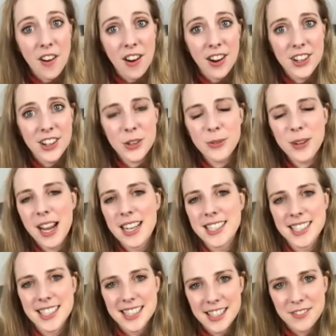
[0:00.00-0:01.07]
Connor, we
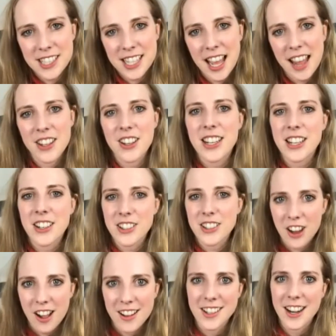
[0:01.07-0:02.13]
actually live together here in
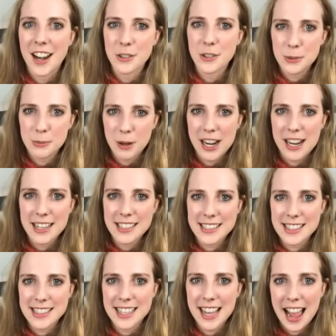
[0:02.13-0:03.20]
Colorado
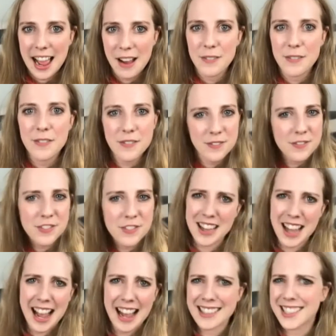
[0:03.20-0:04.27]
Springs and have for the
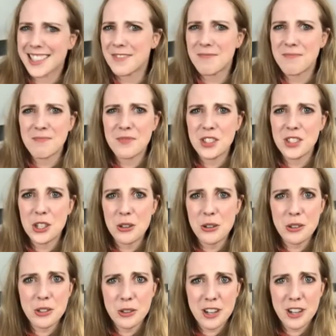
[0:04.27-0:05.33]
last
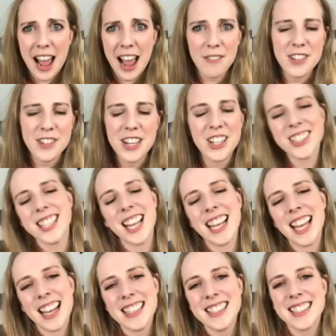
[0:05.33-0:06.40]
2.5 years, I
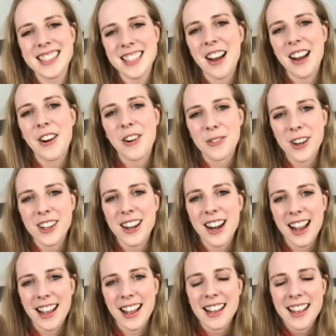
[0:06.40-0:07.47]
guess. So
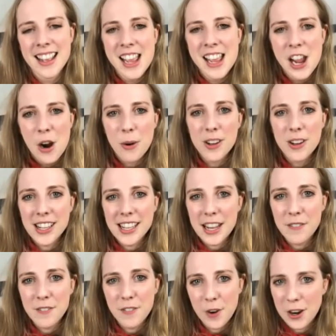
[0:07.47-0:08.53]
we're
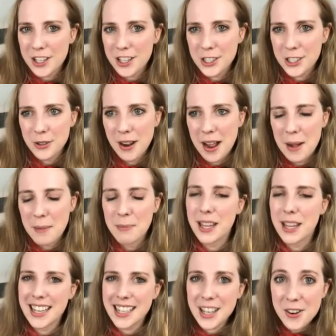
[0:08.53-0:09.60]
looking forward to
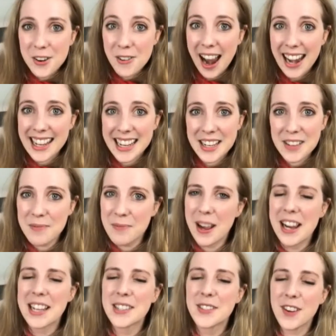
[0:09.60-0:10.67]
planning a wedding,
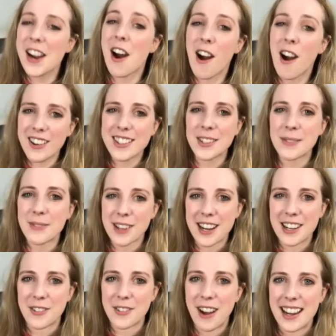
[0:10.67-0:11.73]
but it's very hard to
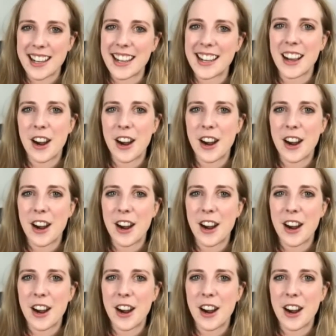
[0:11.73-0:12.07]
plan a wedding